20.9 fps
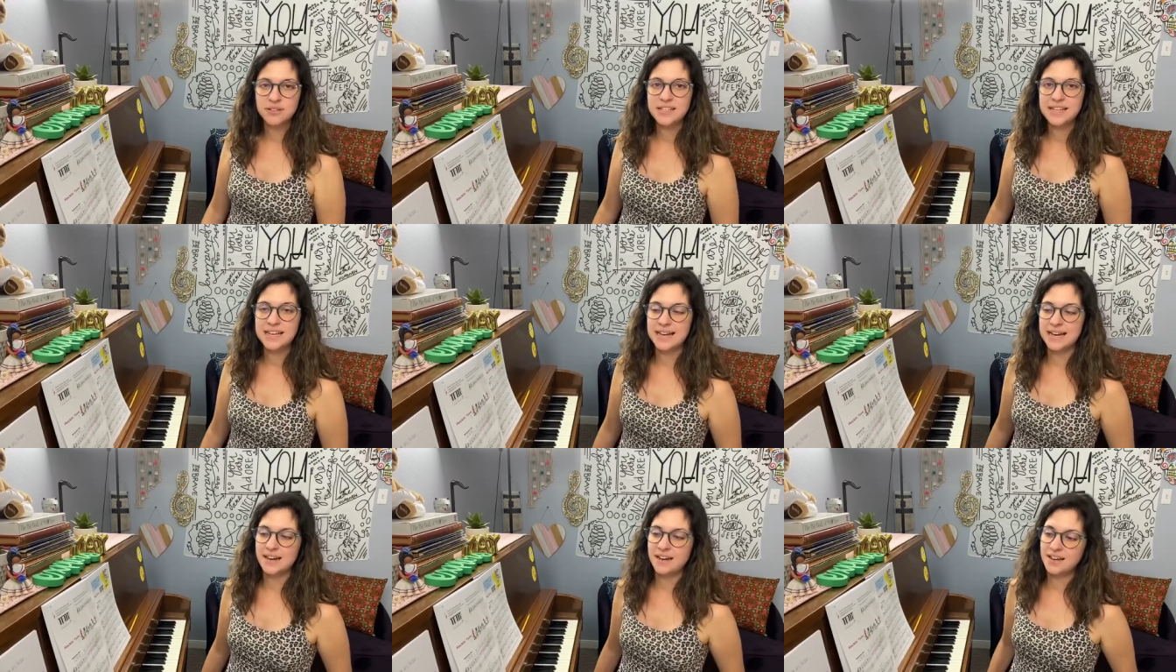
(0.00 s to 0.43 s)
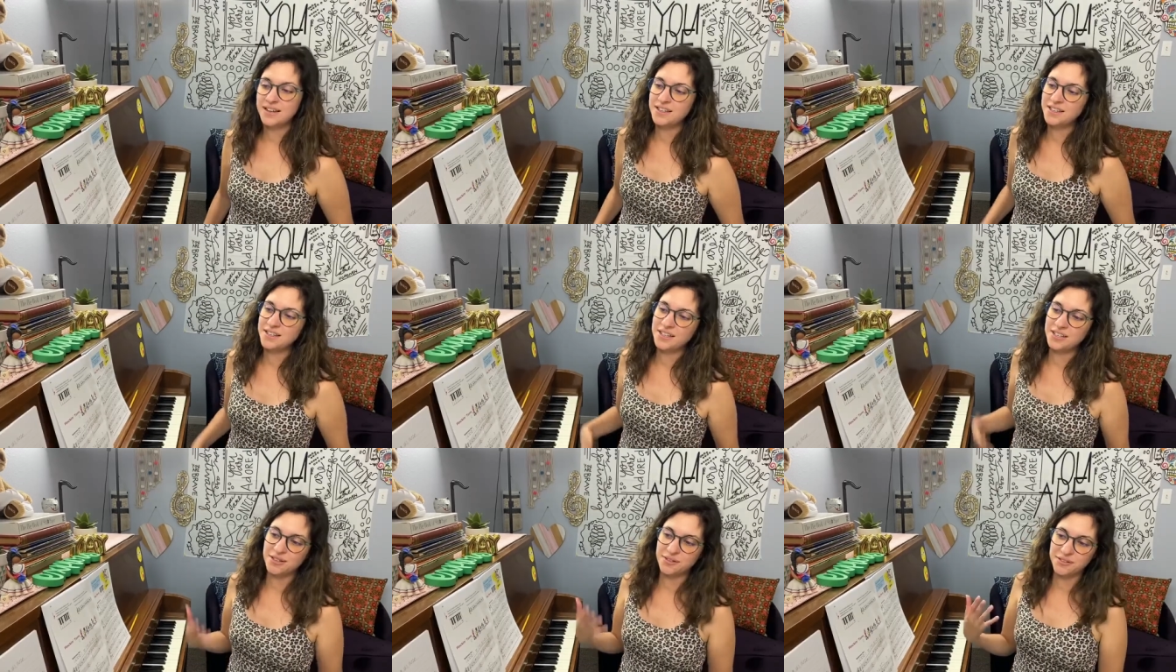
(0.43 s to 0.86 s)
Yeah,
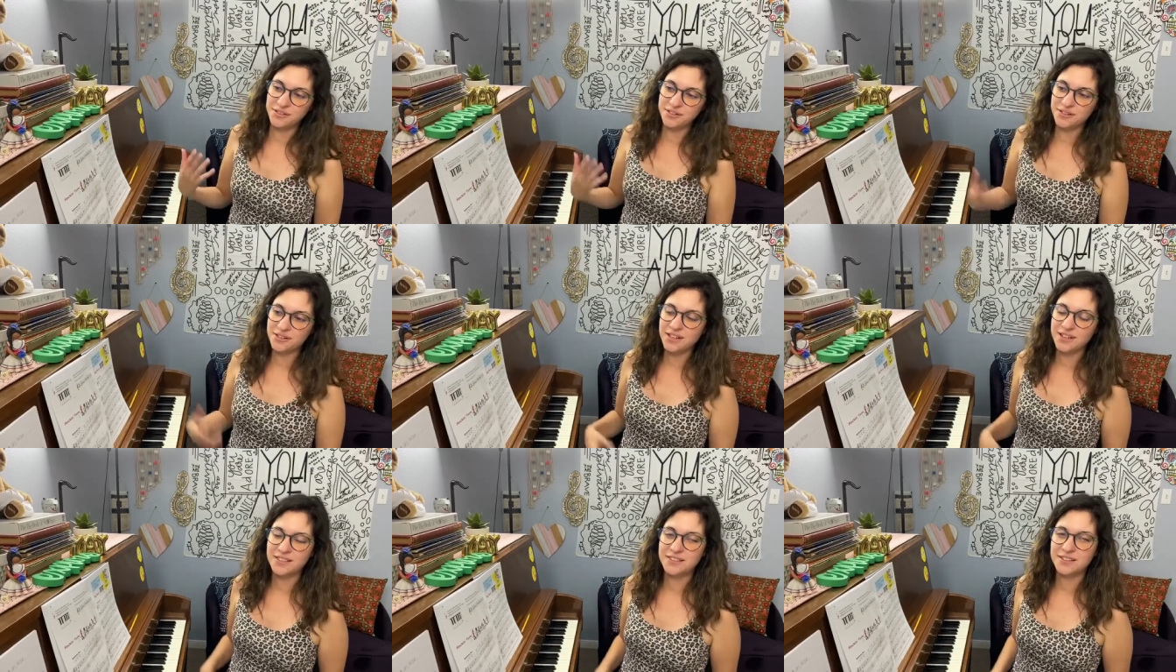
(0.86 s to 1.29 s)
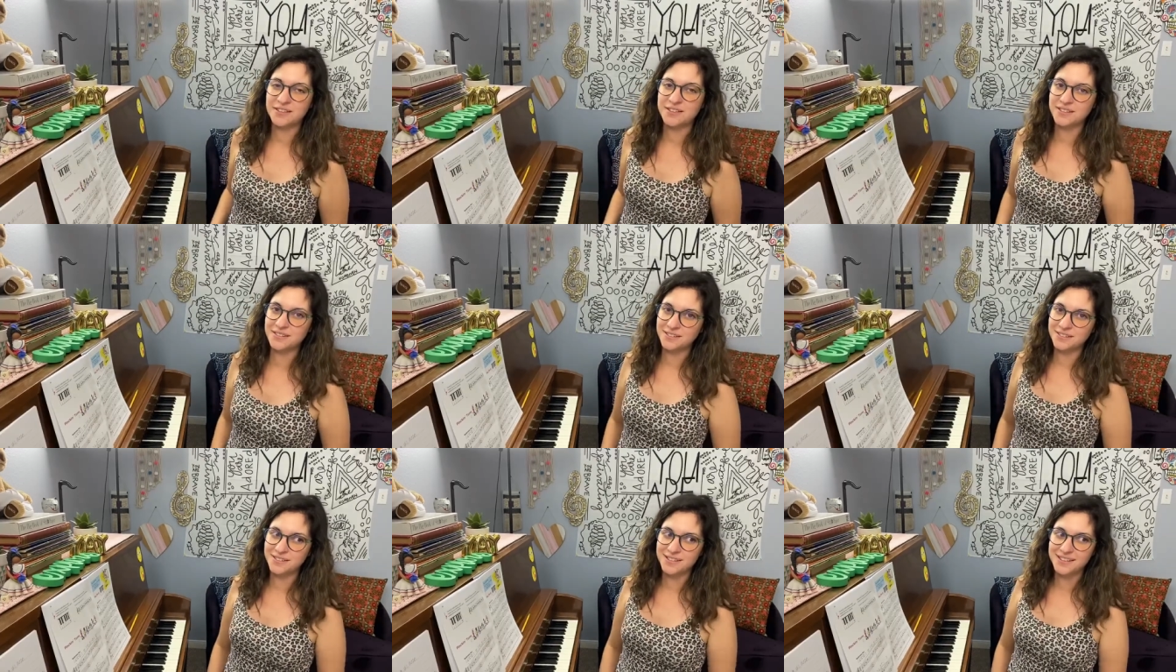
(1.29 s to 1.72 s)
you know
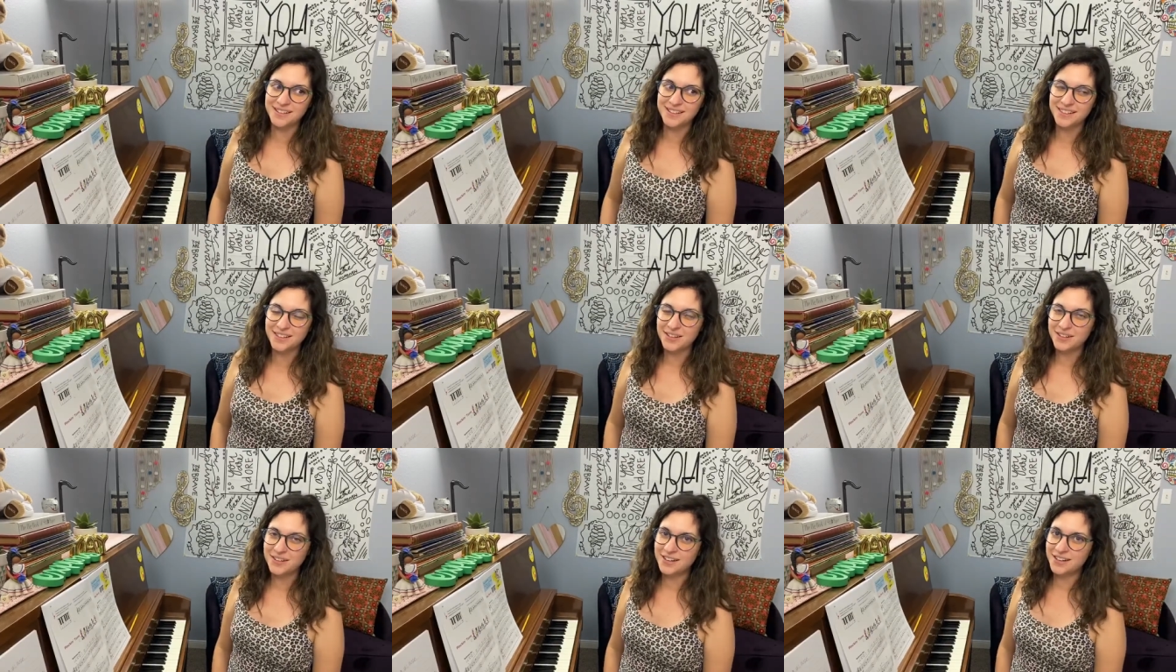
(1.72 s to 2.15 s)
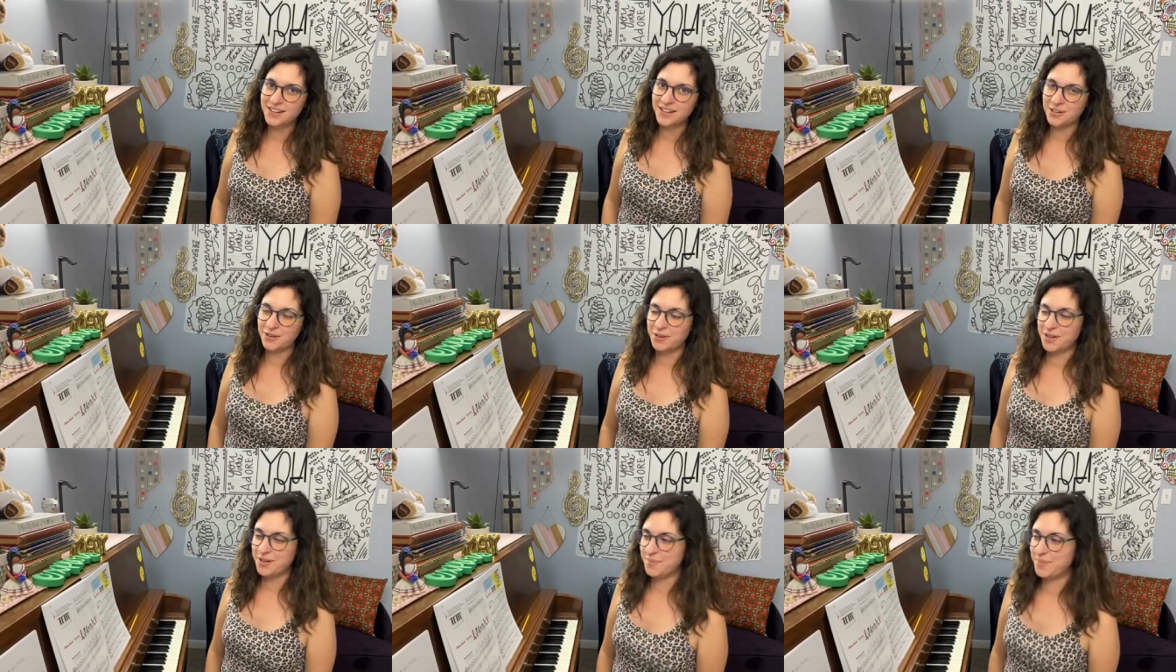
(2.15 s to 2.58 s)
they're kind
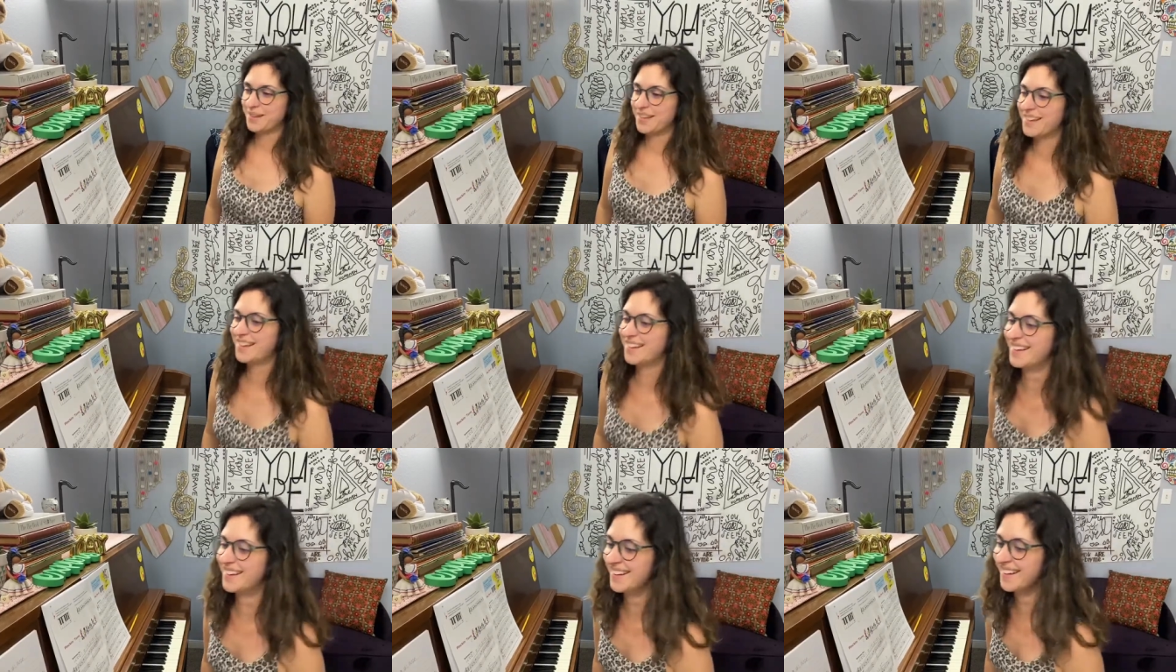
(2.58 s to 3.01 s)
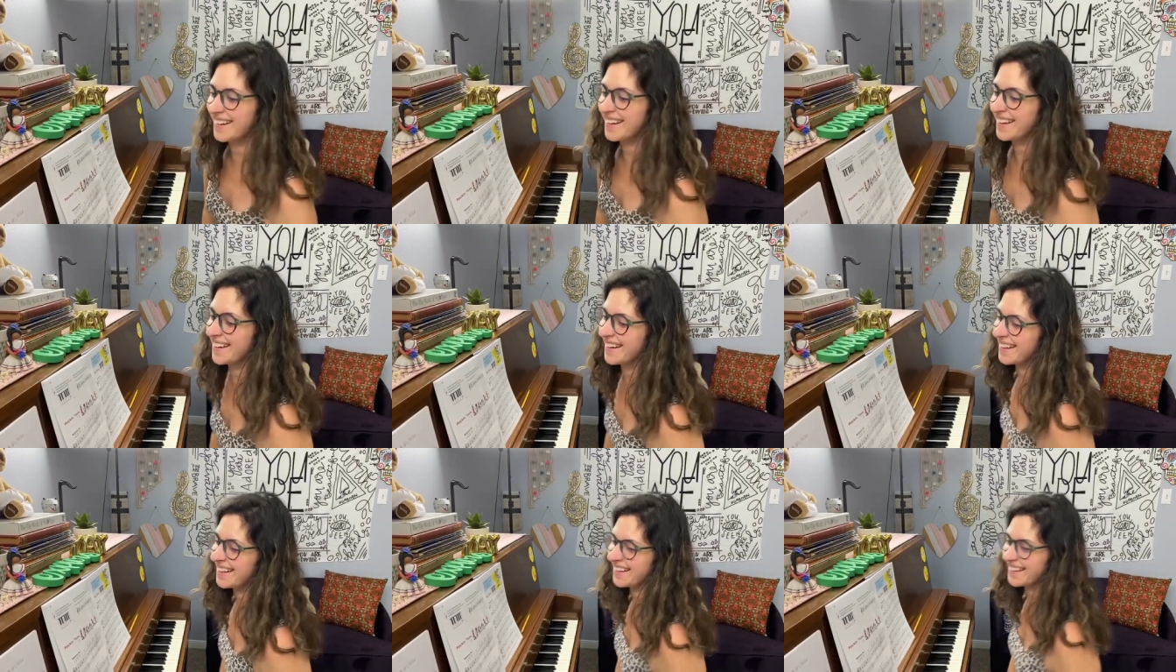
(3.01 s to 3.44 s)
of creepy.
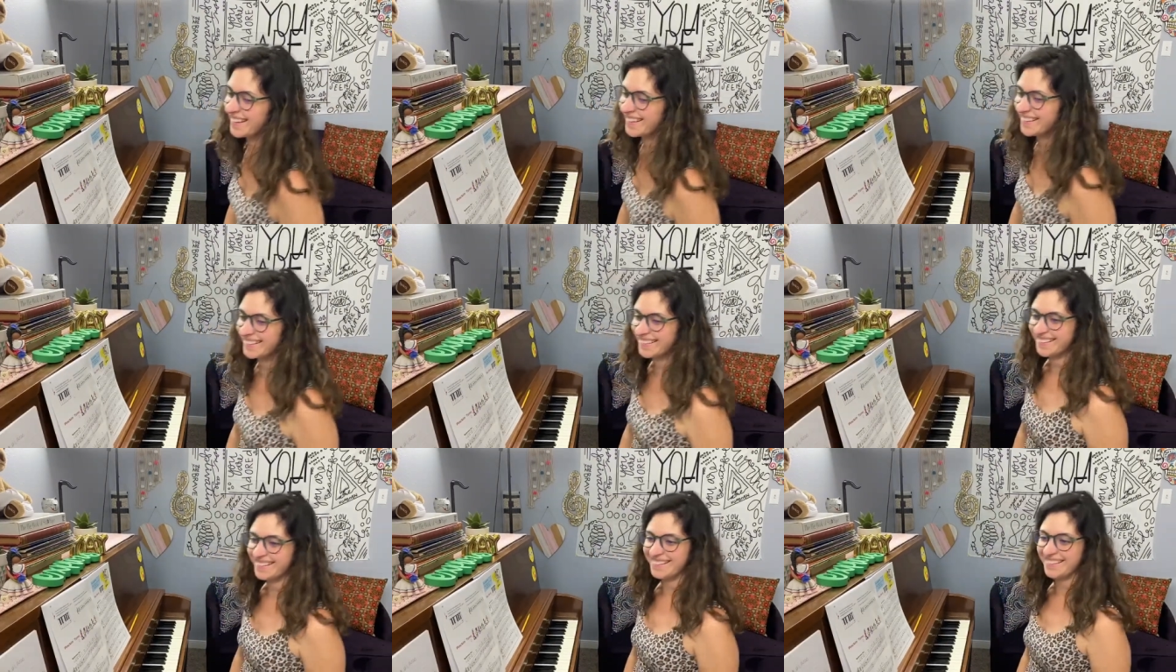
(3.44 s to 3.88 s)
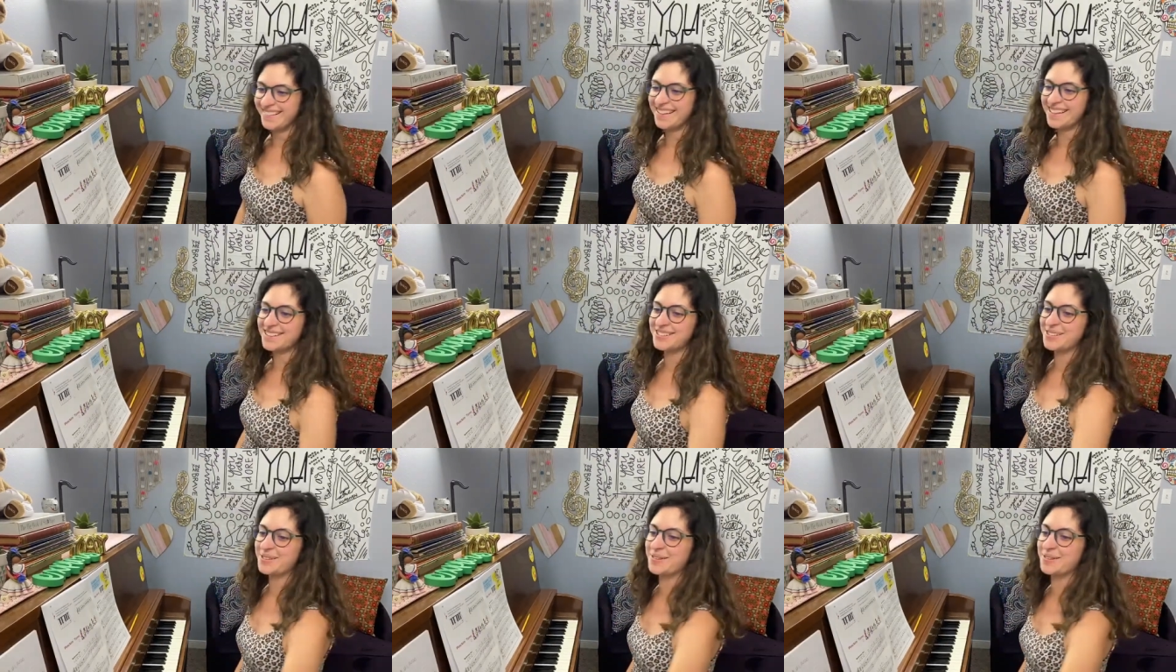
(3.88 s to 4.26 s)
That's